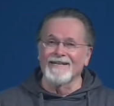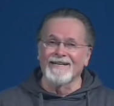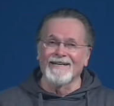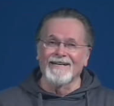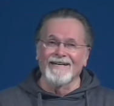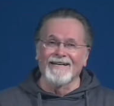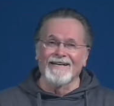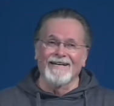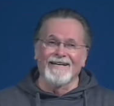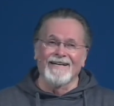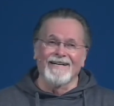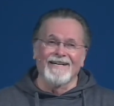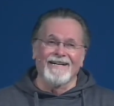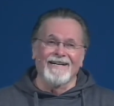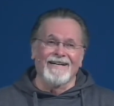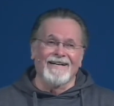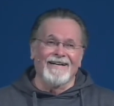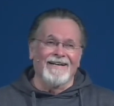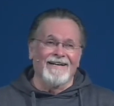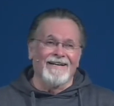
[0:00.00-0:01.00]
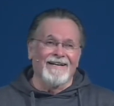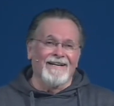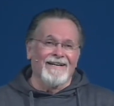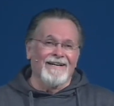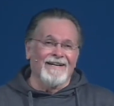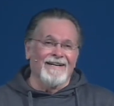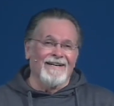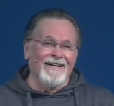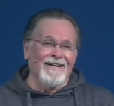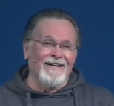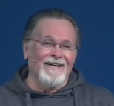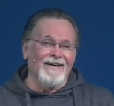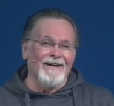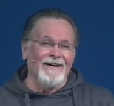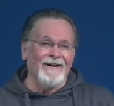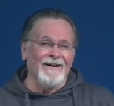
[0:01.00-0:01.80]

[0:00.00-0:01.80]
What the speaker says: No one is speaking in this clip.